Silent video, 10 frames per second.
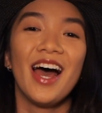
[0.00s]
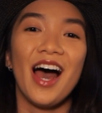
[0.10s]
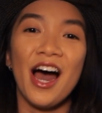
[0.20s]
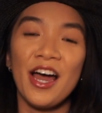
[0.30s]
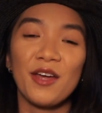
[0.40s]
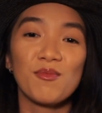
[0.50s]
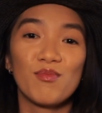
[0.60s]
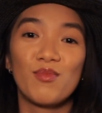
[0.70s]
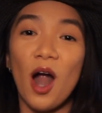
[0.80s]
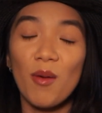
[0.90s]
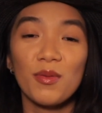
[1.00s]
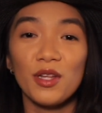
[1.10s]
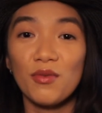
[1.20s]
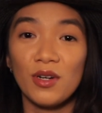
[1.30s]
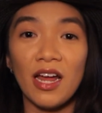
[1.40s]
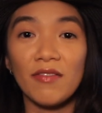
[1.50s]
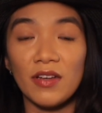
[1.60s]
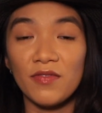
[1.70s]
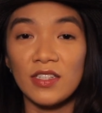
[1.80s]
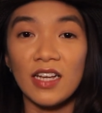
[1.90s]
I probably would have
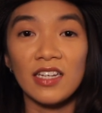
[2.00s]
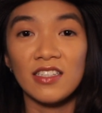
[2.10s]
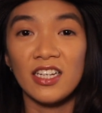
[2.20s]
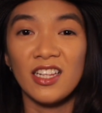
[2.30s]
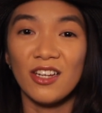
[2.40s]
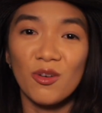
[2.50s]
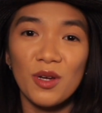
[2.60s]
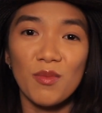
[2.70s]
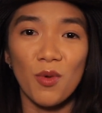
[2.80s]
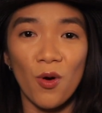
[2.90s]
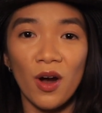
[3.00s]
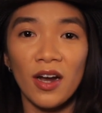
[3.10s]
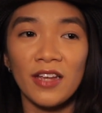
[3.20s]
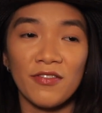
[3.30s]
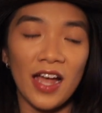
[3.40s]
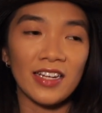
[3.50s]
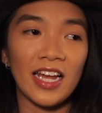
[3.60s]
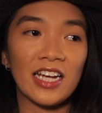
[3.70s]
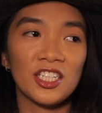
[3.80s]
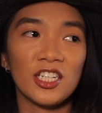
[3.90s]
emphasized it a little bit more. In fact, I
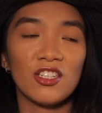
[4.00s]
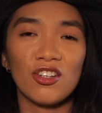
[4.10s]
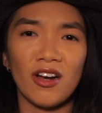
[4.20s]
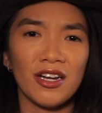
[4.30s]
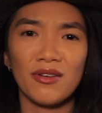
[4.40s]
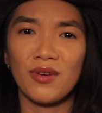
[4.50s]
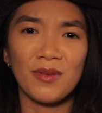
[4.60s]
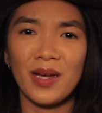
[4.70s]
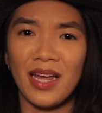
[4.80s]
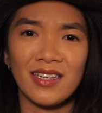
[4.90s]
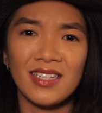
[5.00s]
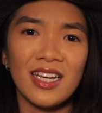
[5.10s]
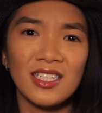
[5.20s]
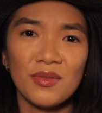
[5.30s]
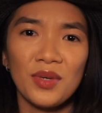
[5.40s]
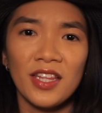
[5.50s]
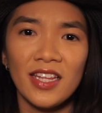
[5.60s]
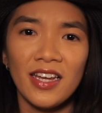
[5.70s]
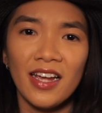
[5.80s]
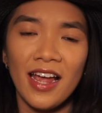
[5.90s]
actually started one of my essays with
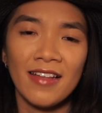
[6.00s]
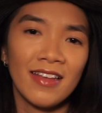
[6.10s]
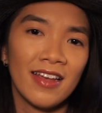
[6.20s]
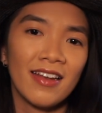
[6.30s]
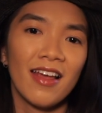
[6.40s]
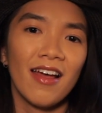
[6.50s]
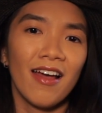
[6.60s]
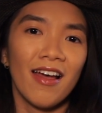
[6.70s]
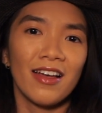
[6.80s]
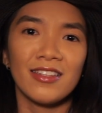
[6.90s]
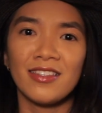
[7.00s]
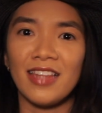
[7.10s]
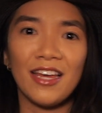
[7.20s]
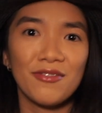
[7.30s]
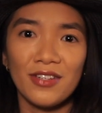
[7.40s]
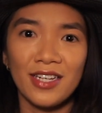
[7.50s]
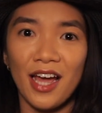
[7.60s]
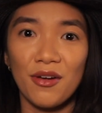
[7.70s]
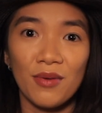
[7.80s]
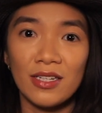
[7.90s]
it, and then thankfully
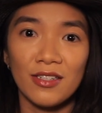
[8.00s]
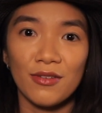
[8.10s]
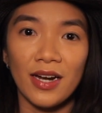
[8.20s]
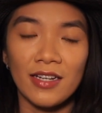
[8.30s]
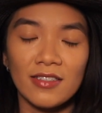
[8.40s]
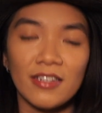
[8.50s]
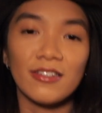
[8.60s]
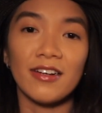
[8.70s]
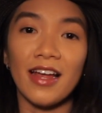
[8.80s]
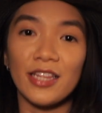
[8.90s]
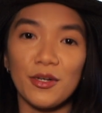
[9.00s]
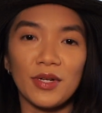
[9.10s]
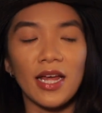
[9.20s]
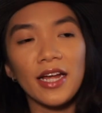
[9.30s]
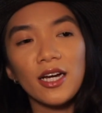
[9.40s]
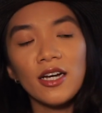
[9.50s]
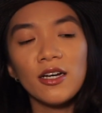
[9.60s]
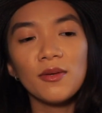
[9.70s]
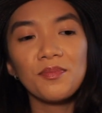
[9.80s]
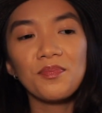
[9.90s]
I went to the writing center and they were like,
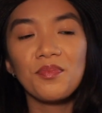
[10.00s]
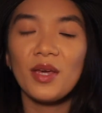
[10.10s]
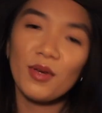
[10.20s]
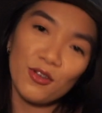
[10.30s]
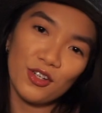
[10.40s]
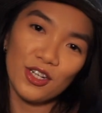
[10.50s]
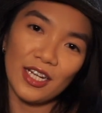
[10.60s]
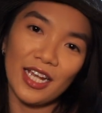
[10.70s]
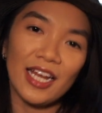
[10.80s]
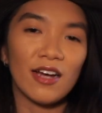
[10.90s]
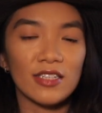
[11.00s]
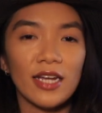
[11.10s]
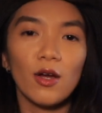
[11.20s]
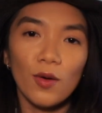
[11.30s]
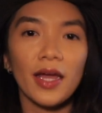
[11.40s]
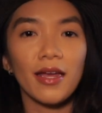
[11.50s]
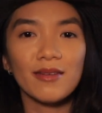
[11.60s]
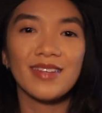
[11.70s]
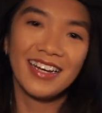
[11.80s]
maybe you shouldn't. And I was like, okay.